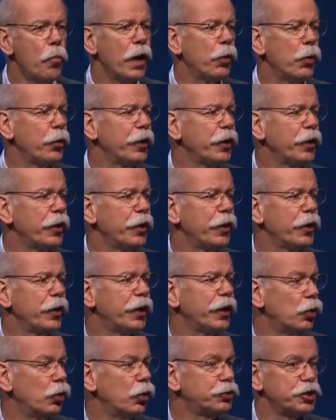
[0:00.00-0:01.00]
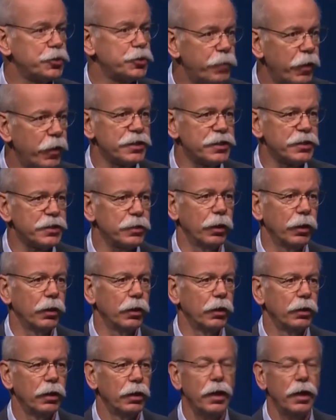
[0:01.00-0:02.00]
are we going to hold responsible
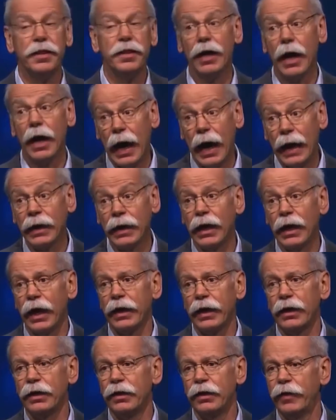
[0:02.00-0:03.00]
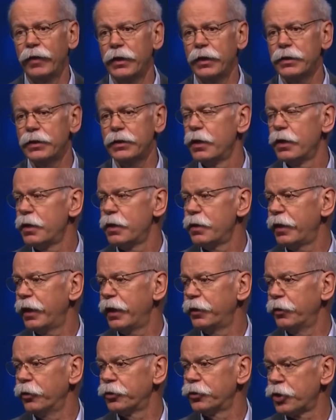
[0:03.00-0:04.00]
in the unlikely event that
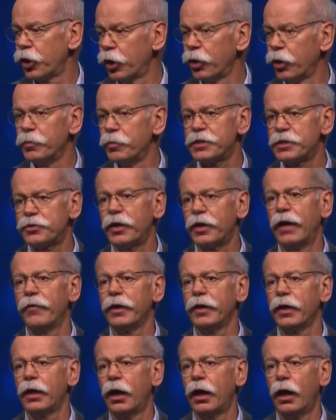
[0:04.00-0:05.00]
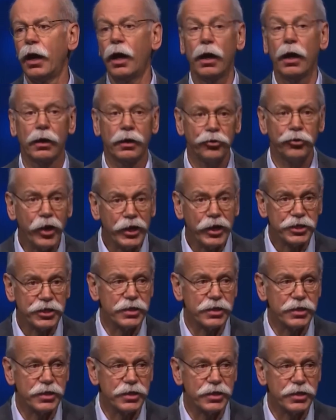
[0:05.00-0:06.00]
an autonomous driving car
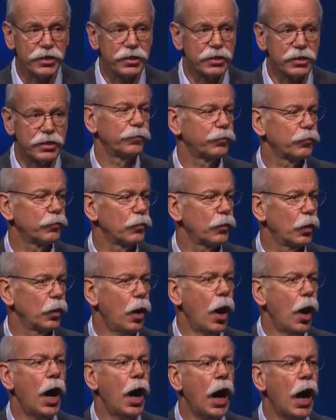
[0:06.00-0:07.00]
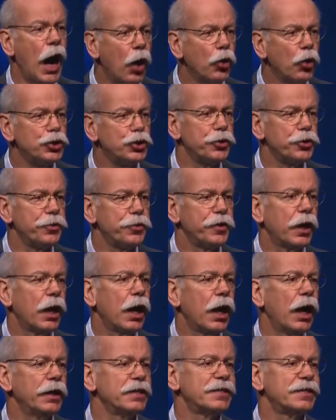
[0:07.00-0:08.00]
crashes? Or how should the
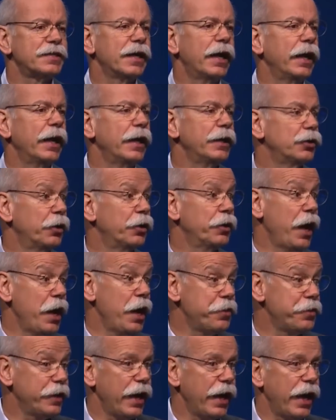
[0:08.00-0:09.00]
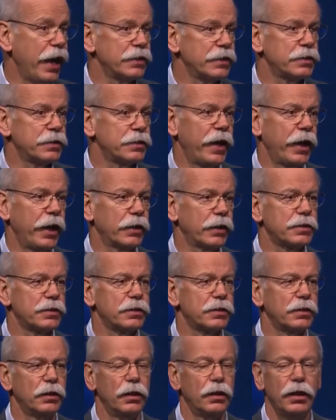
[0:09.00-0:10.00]
car decide on ethic
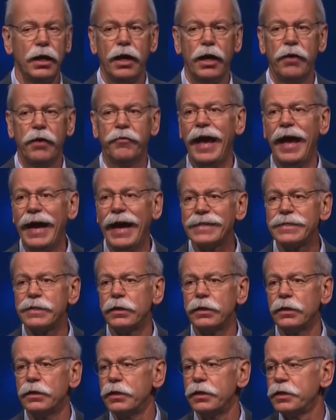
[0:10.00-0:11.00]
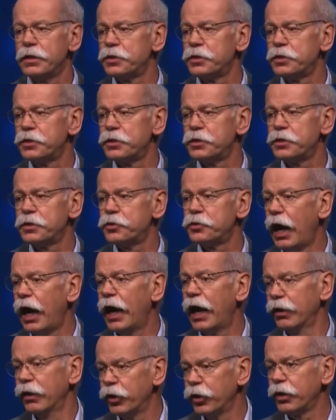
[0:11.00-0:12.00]
aspects if an accident is really
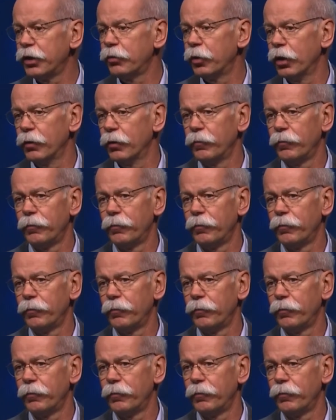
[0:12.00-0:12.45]
unavoidable.